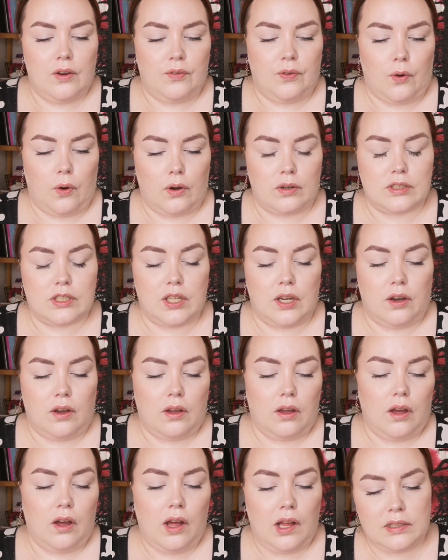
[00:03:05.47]
for the
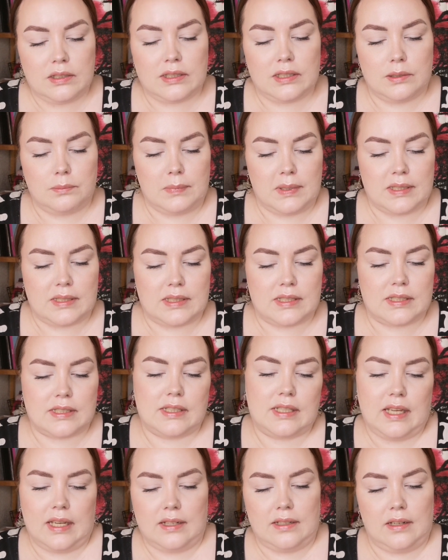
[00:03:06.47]
ultimate
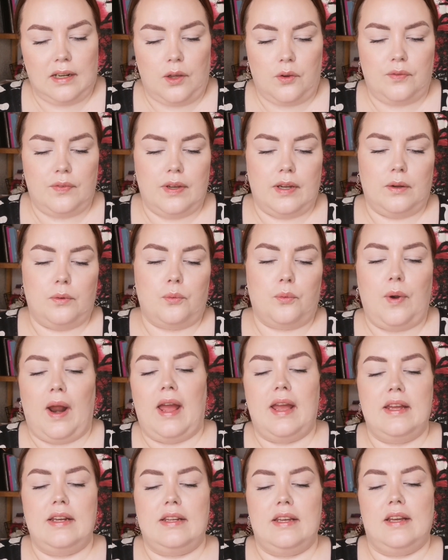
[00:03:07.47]
skin loving
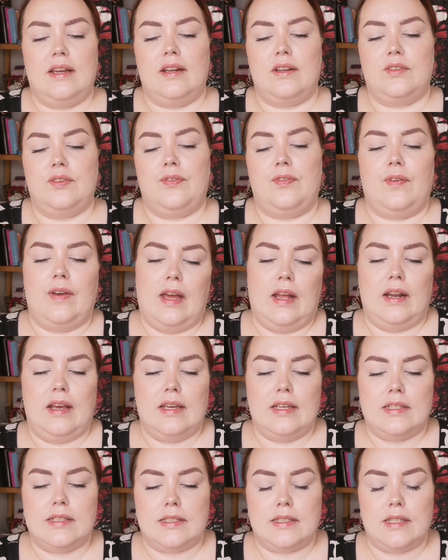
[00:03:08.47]
radiant
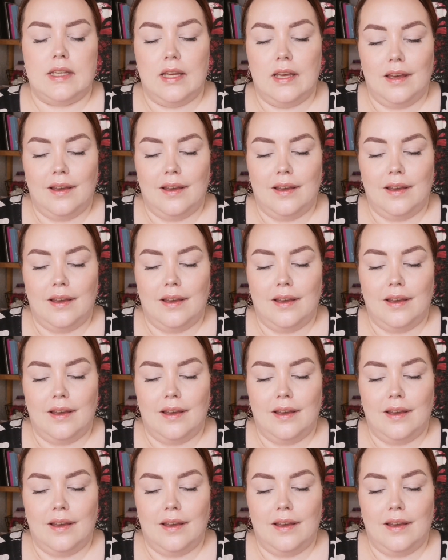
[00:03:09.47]
finish.